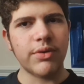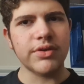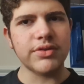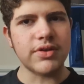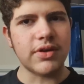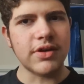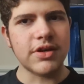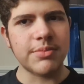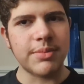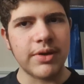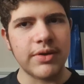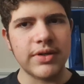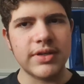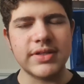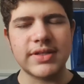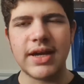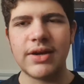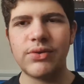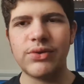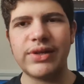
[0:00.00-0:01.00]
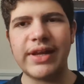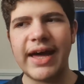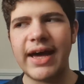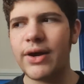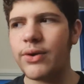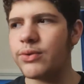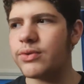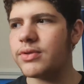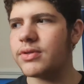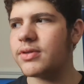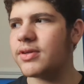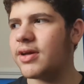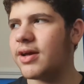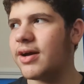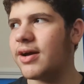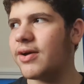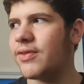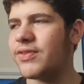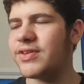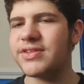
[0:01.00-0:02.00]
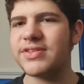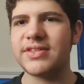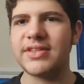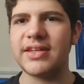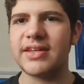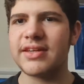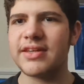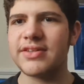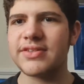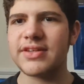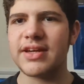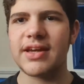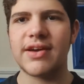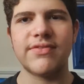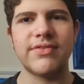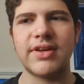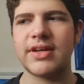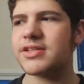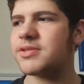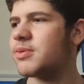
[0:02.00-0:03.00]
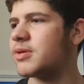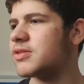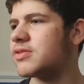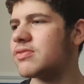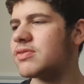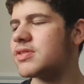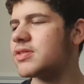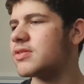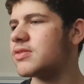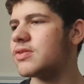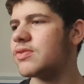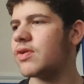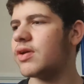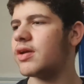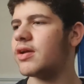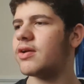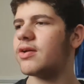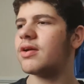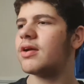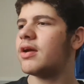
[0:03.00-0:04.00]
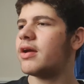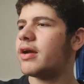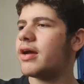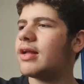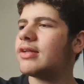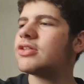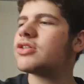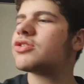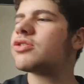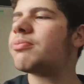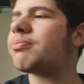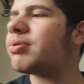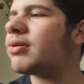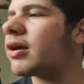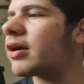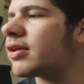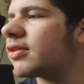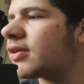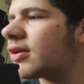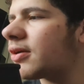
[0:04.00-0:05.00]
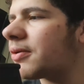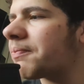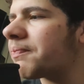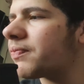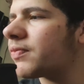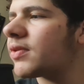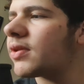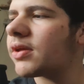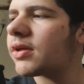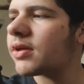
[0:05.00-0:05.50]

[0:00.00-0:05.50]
thing I want to talk about is how loud this thing is. I have an Xbox 360 right here. I'll just unplug it there.